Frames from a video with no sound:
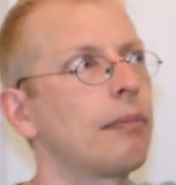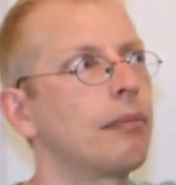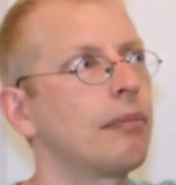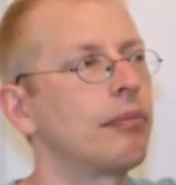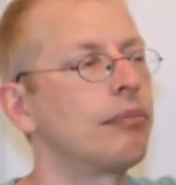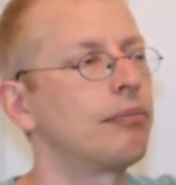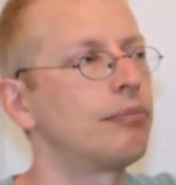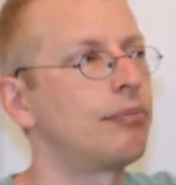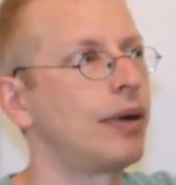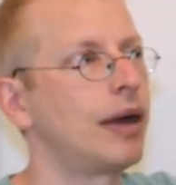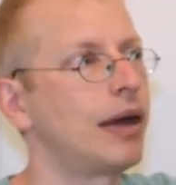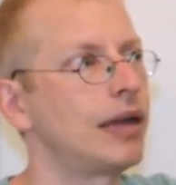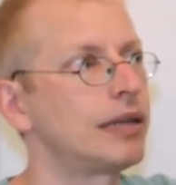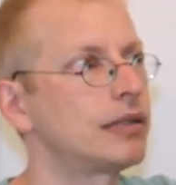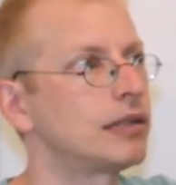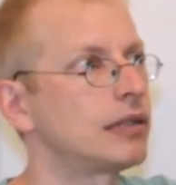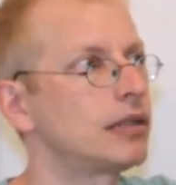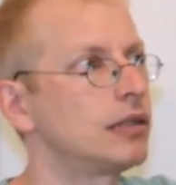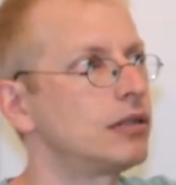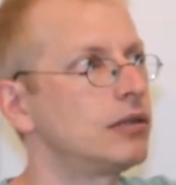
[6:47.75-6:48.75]

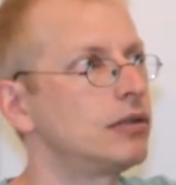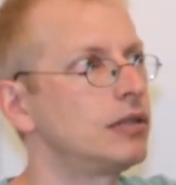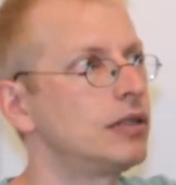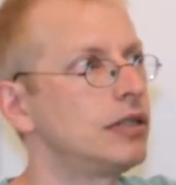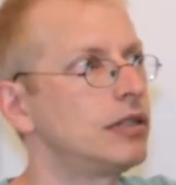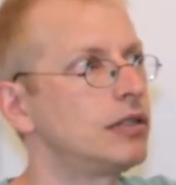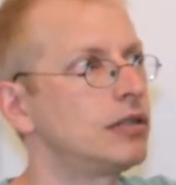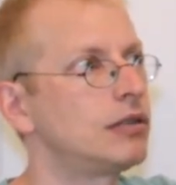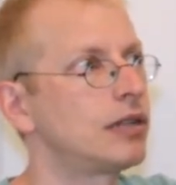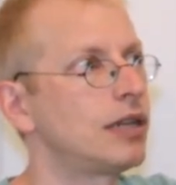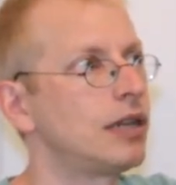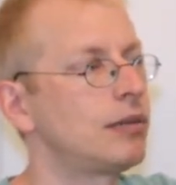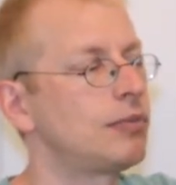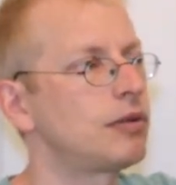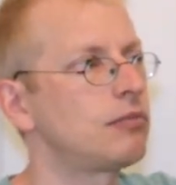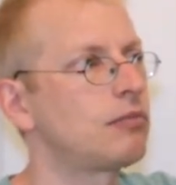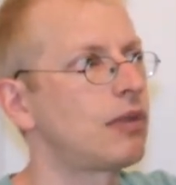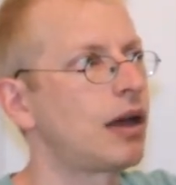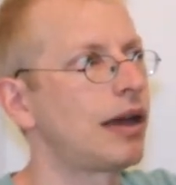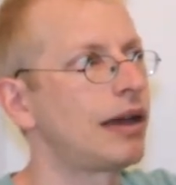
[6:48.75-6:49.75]
But you need to keep in
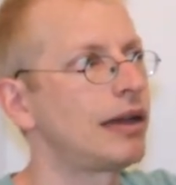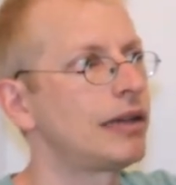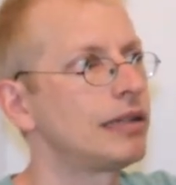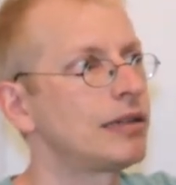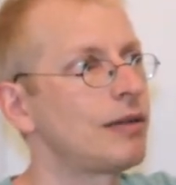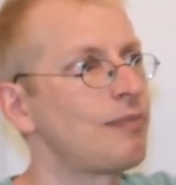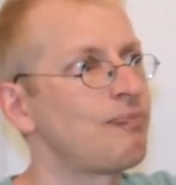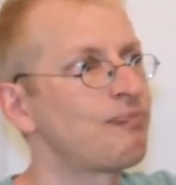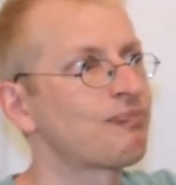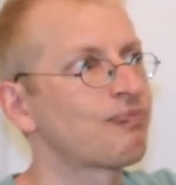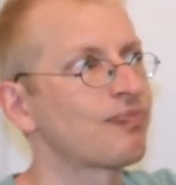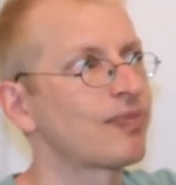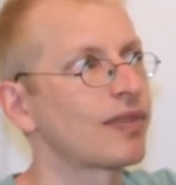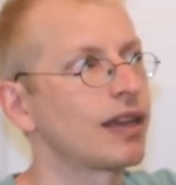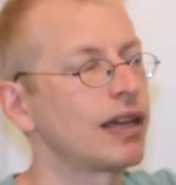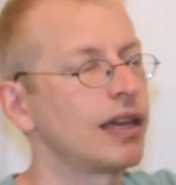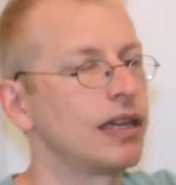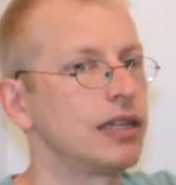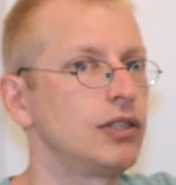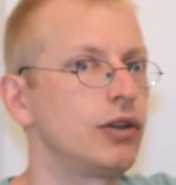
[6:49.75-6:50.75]
mind
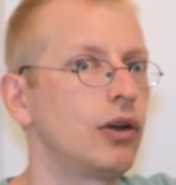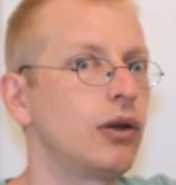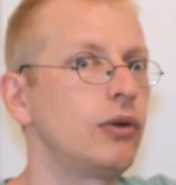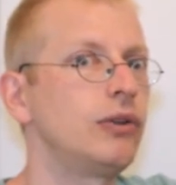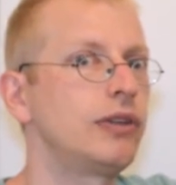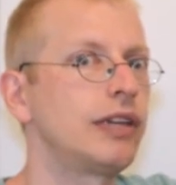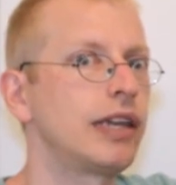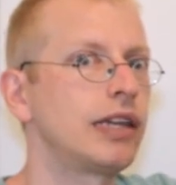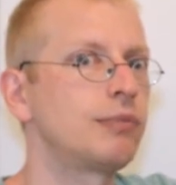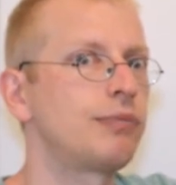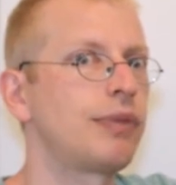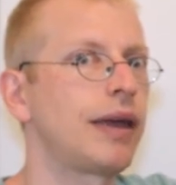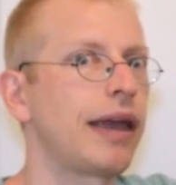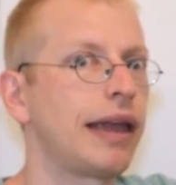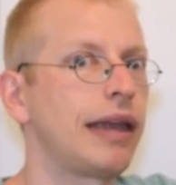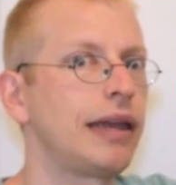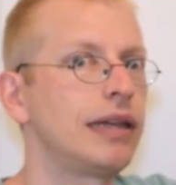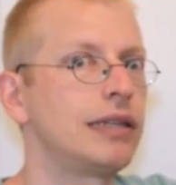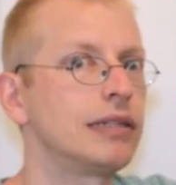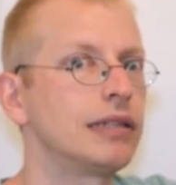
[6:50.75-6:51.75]
you only get
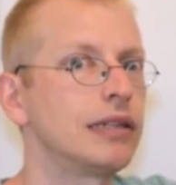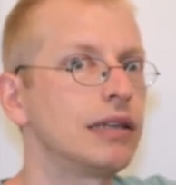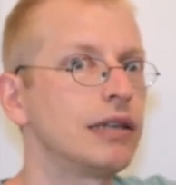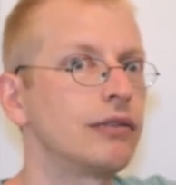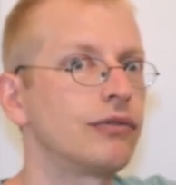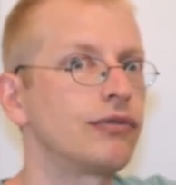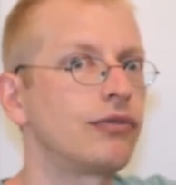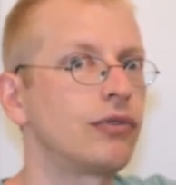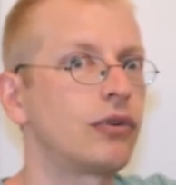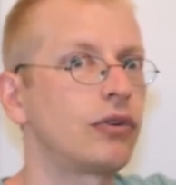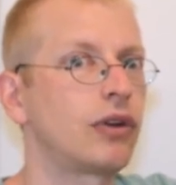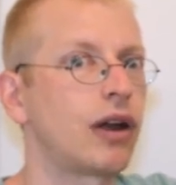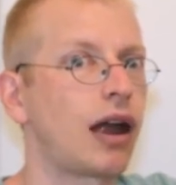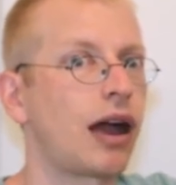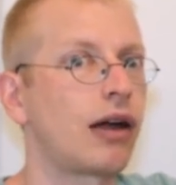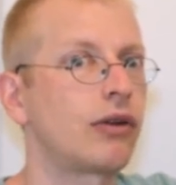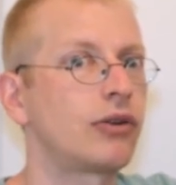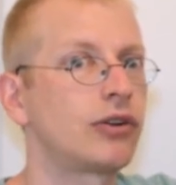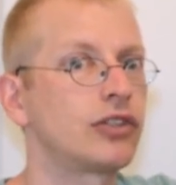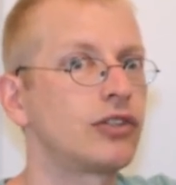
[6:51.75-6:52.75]
paid for
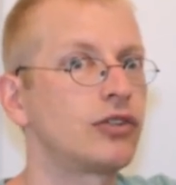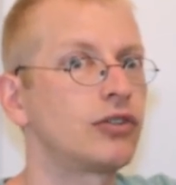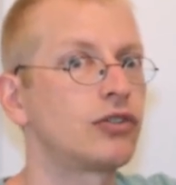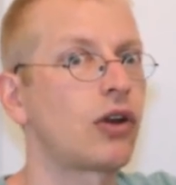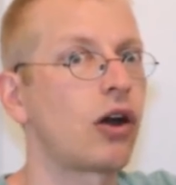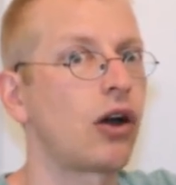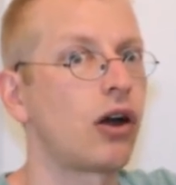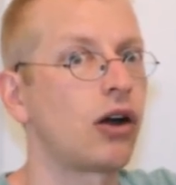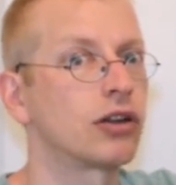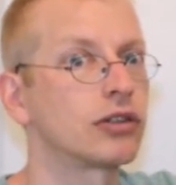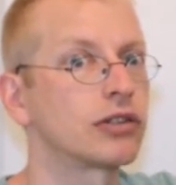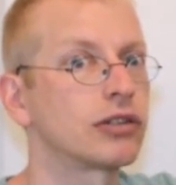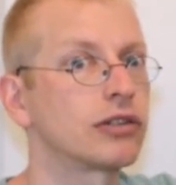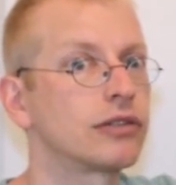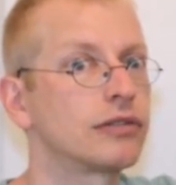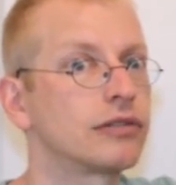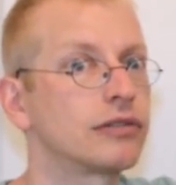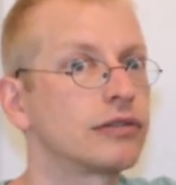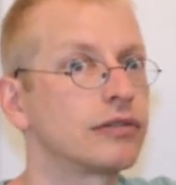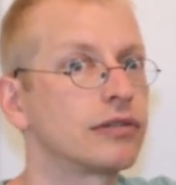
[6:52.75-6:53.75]
hours you taught.
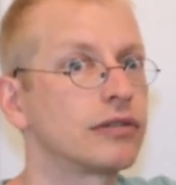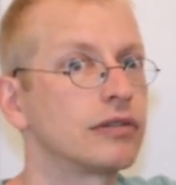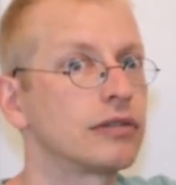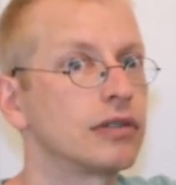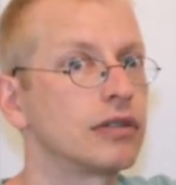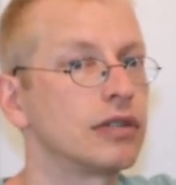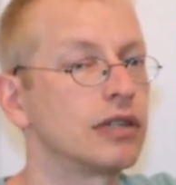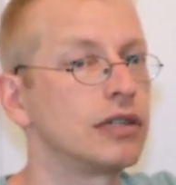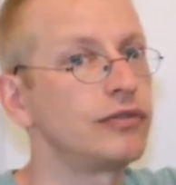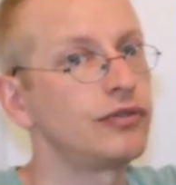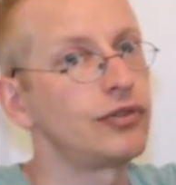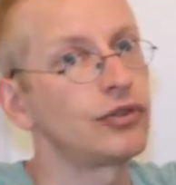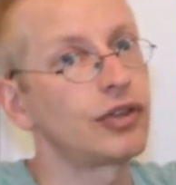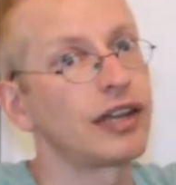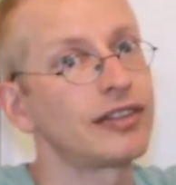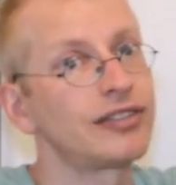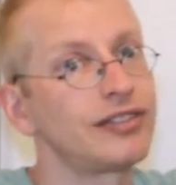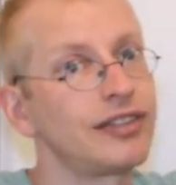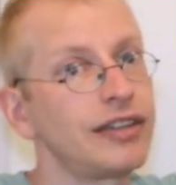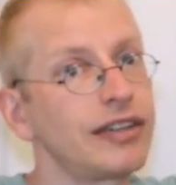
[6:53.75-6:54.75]
If you
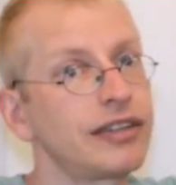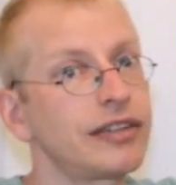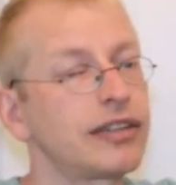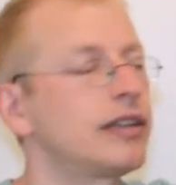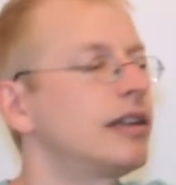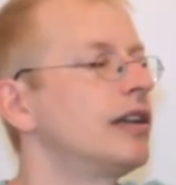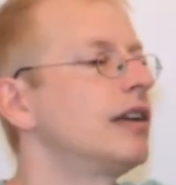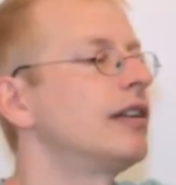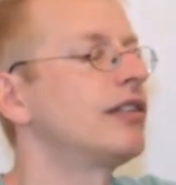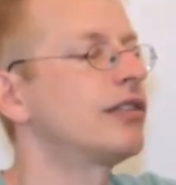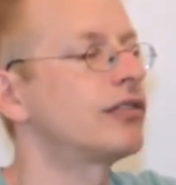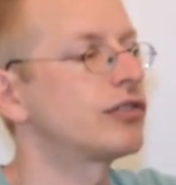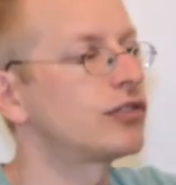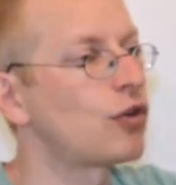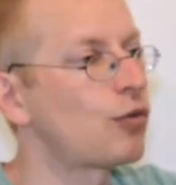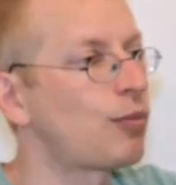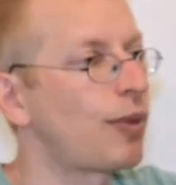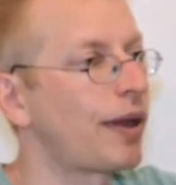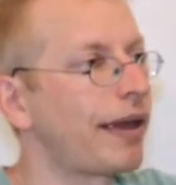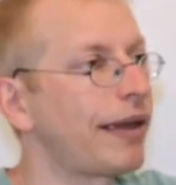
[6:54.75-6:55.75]
get sick, there is no
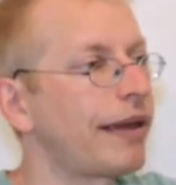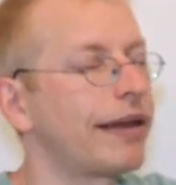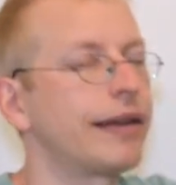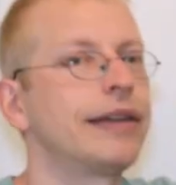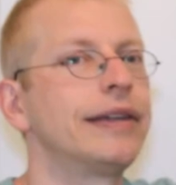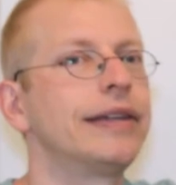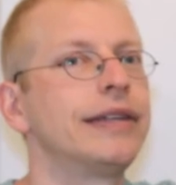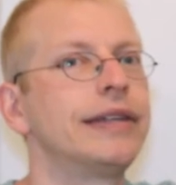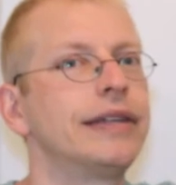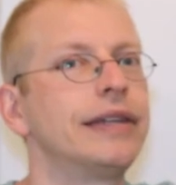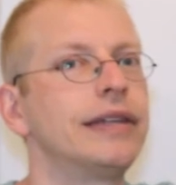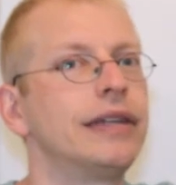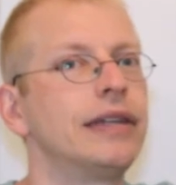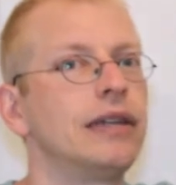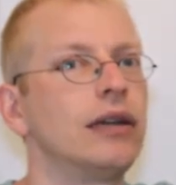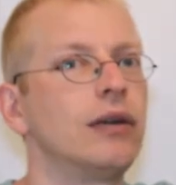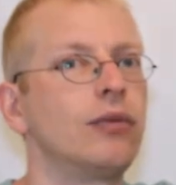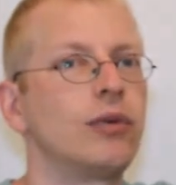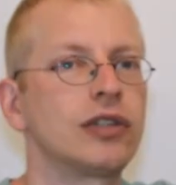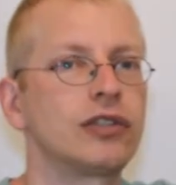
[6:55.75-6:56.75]
pay.
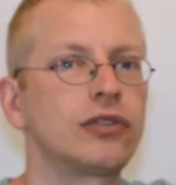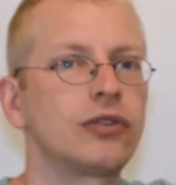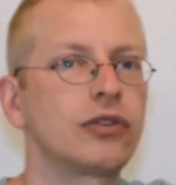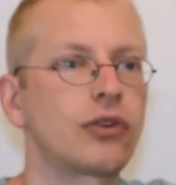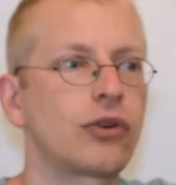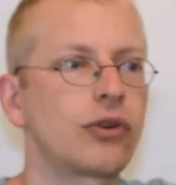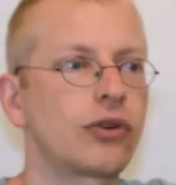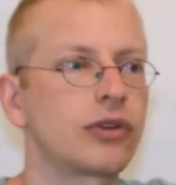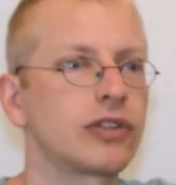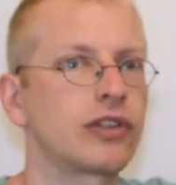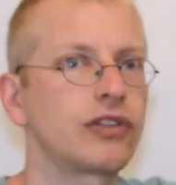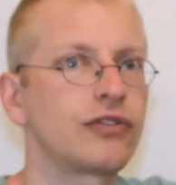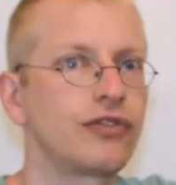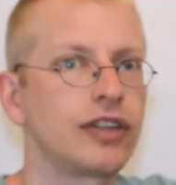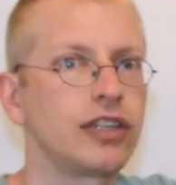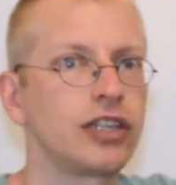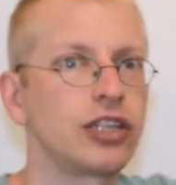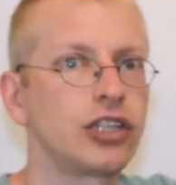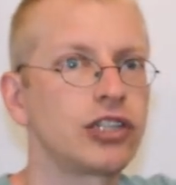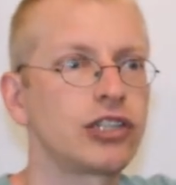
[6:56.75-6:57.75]
Once your course is
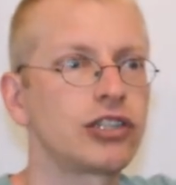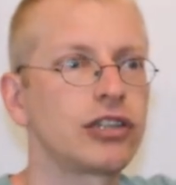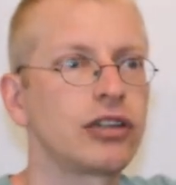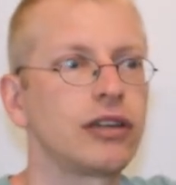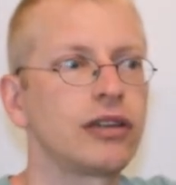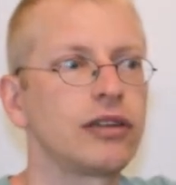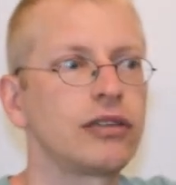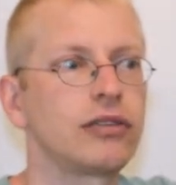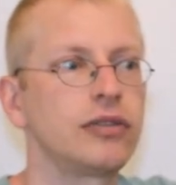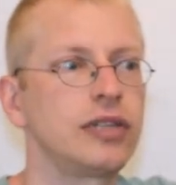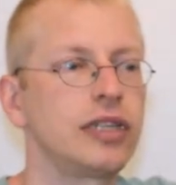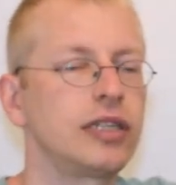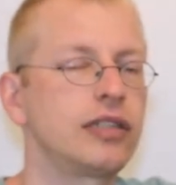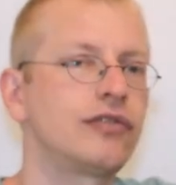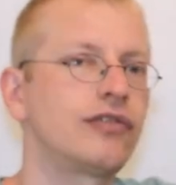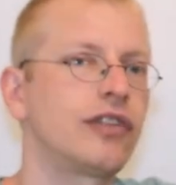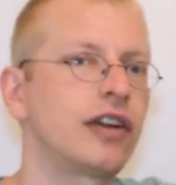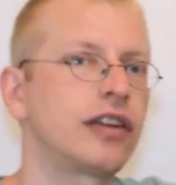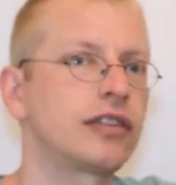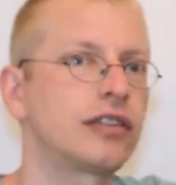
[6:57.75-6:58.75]
finished, you need to
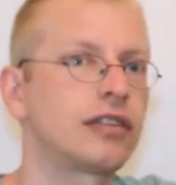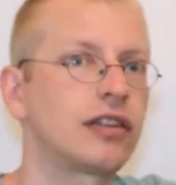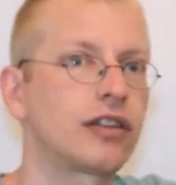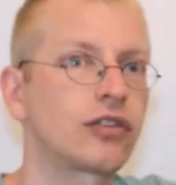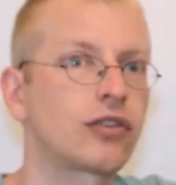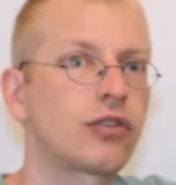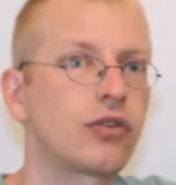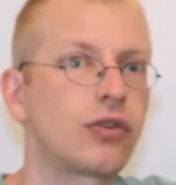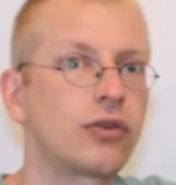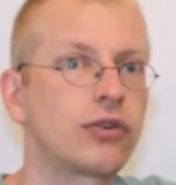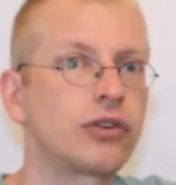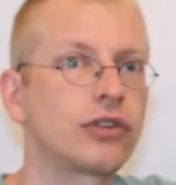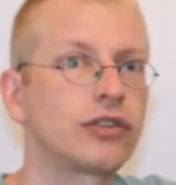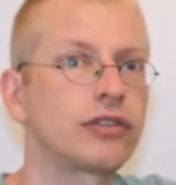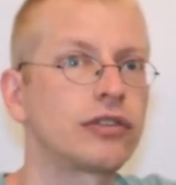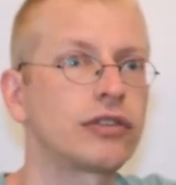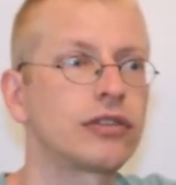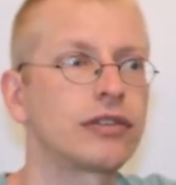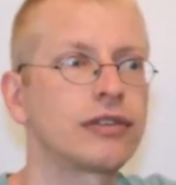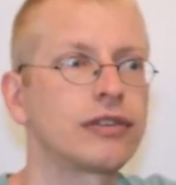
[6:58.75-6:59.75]
find another
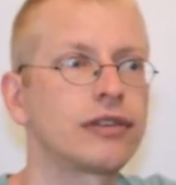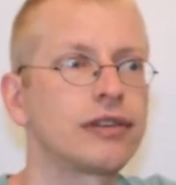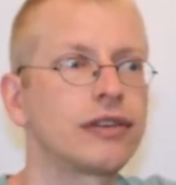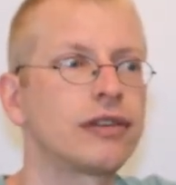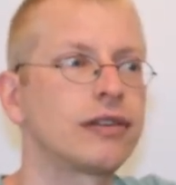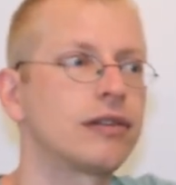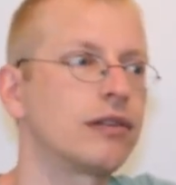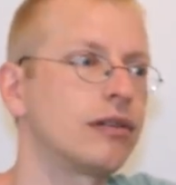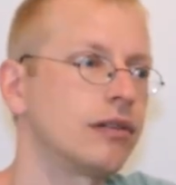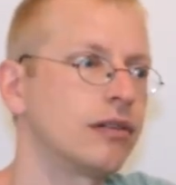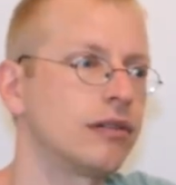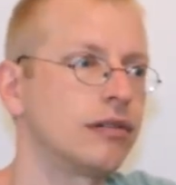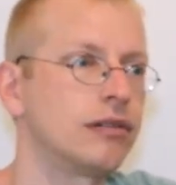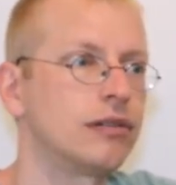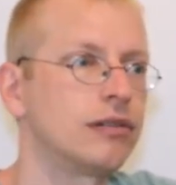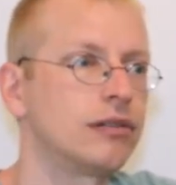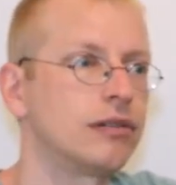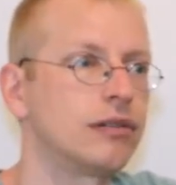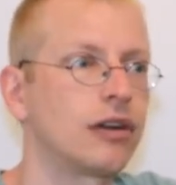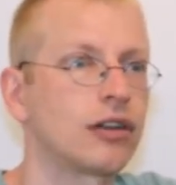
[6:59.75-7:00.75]
course,
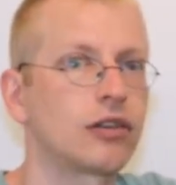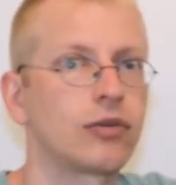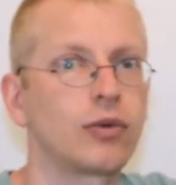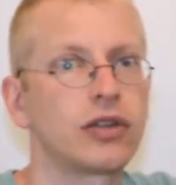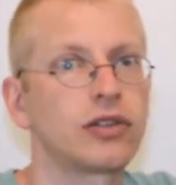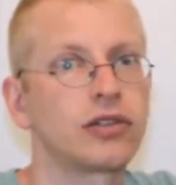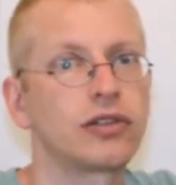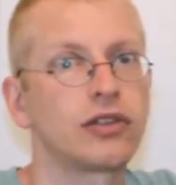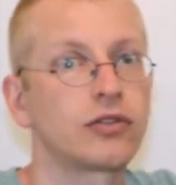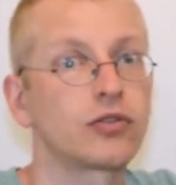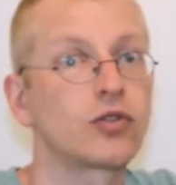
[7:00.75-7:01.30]
otherwise there's